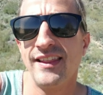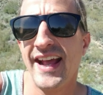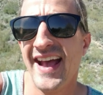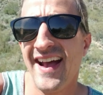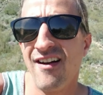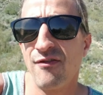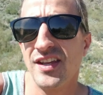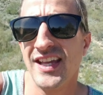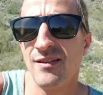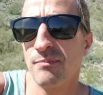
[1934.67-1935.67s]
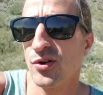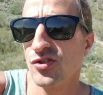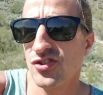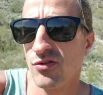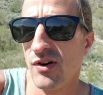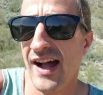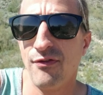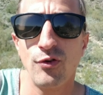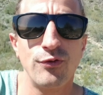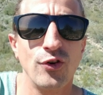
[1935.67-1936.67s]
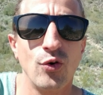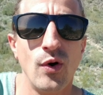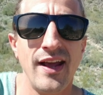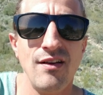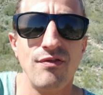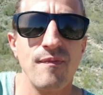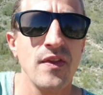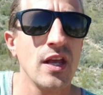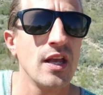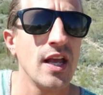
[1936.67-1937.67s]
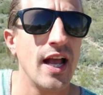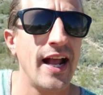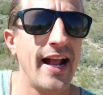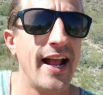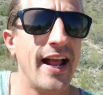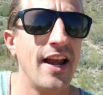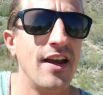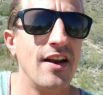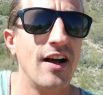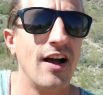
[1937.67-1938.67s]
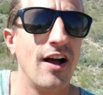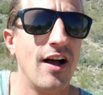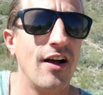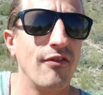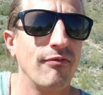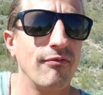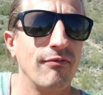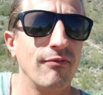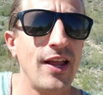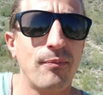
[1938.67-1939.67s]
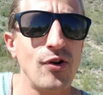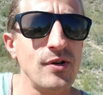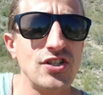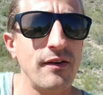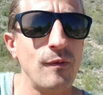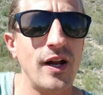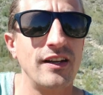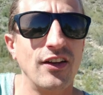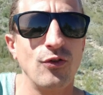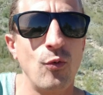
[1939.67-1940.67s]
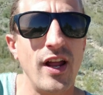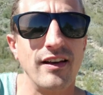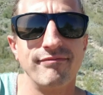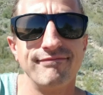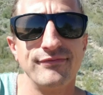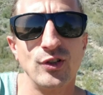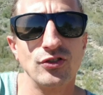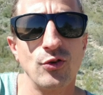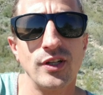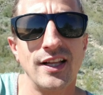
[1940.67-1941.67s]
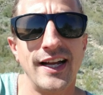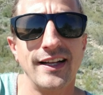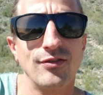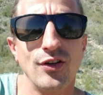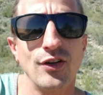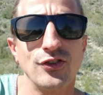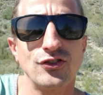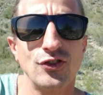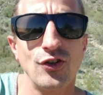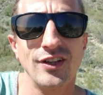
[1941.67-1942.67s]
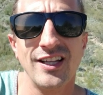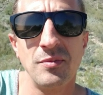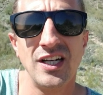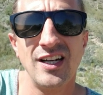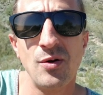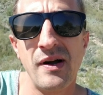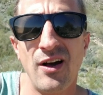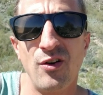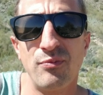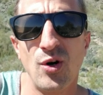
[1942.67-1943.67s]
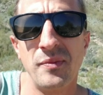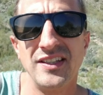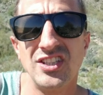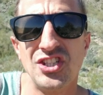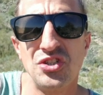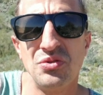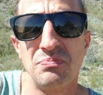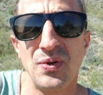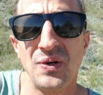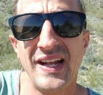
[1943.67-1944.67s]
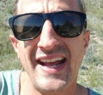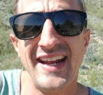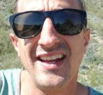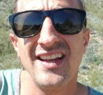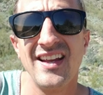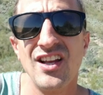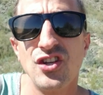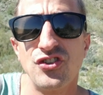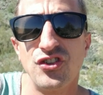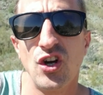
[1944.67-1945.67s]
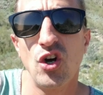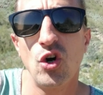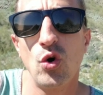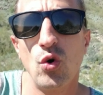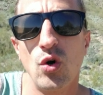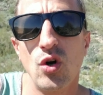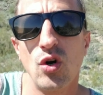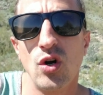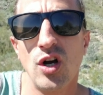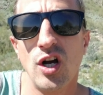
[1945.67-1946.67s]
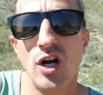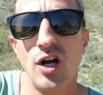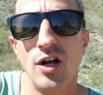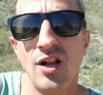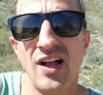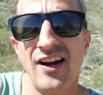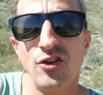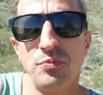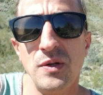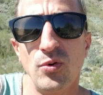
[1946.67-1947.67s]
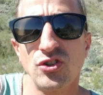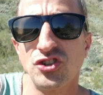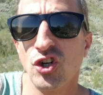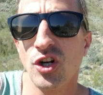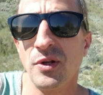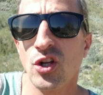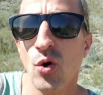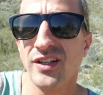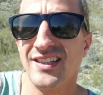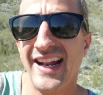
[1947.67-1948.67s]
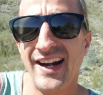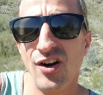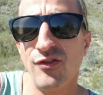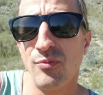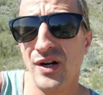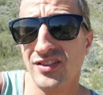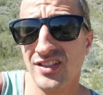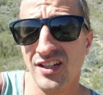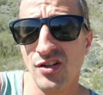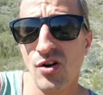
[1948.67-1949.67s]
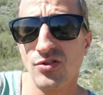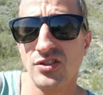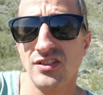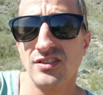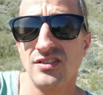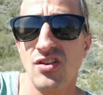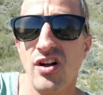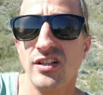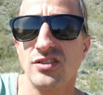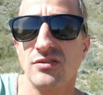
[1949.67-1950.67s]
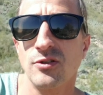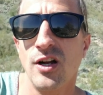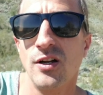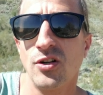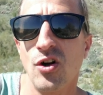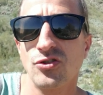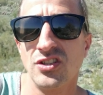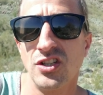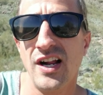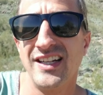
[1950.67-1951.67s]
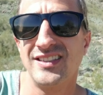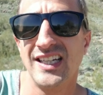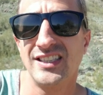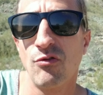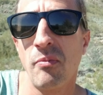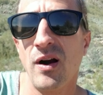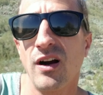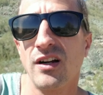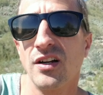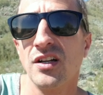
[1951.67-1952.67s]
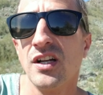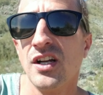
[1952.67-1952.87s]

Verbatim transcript: They have the in-person raffle for the wave. And uh, yeah, pretty much everybody doesn't win. There's only like a certain limited amount of permits issued per day. So uh, a lot of those people are still going to be going to that area for Buckskin Gulch because it's the longest uh, gulch in the United States of America.